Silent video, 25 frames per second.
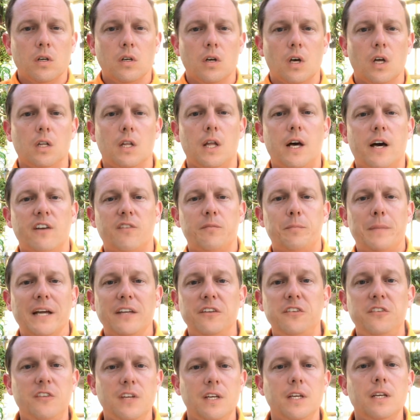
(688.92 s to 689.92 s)
a lot of my
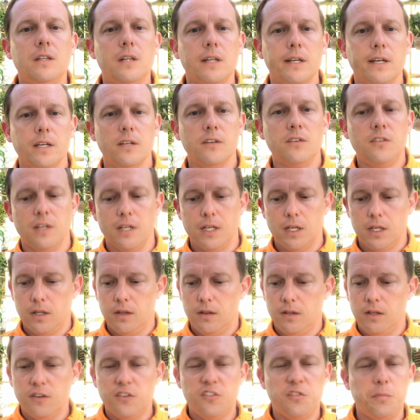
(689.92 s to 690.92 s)
seedlings
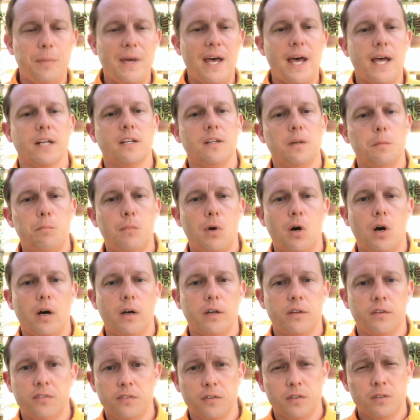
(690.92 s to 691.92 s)
in this sphagnum
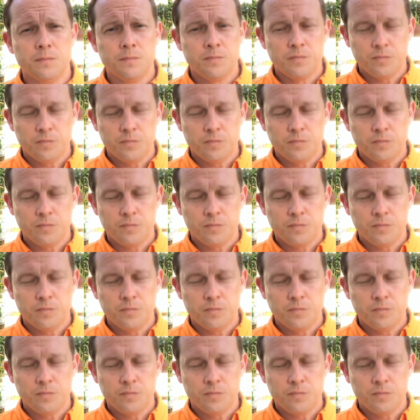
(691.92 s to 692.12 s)
moss,